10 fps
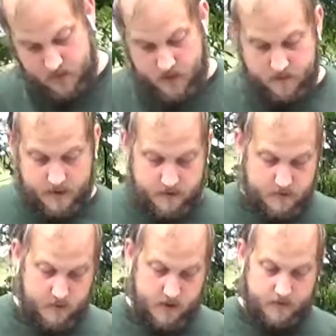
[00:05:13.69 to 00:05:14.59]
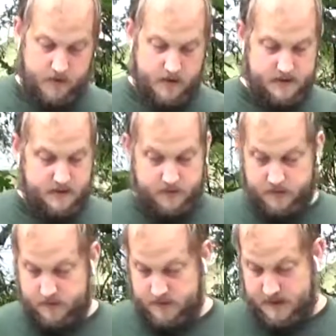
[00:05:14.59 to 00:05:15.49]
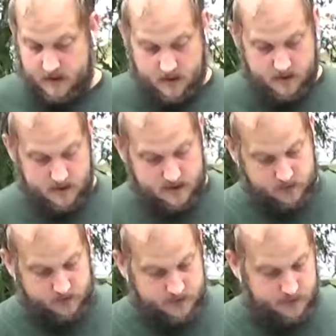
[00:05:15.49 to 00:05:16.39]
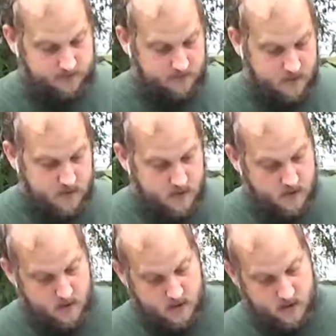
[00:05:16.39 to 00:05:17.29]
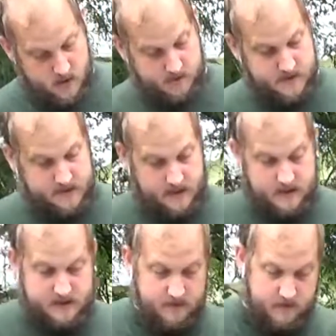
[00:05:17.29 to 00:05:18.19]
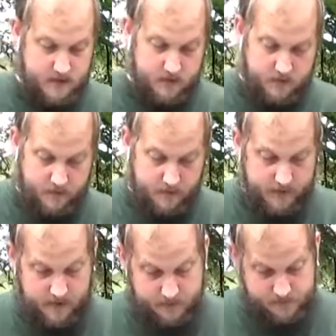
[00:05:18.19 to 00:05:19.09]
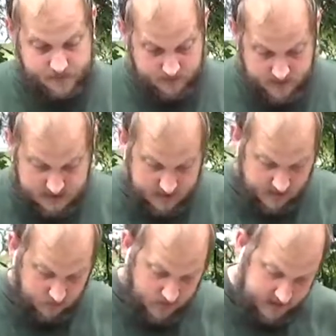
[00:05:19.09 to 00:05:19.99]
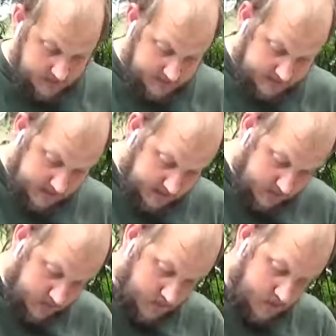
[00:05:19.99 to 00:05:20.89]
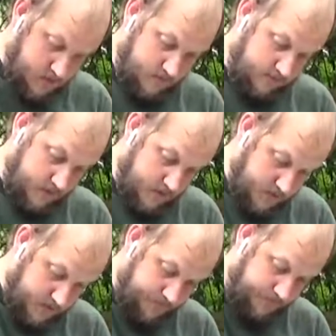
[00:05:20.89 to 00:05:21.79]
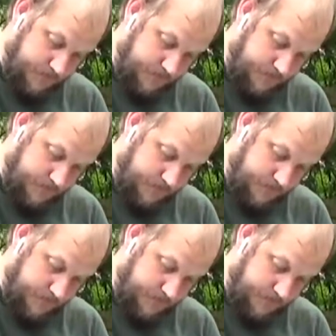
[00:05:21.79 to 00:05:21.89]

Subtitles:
I do know a couple guys that will use sand and that sort of stuff. The sand, same thing. When you pull it out, it's amazing how white it stays in years.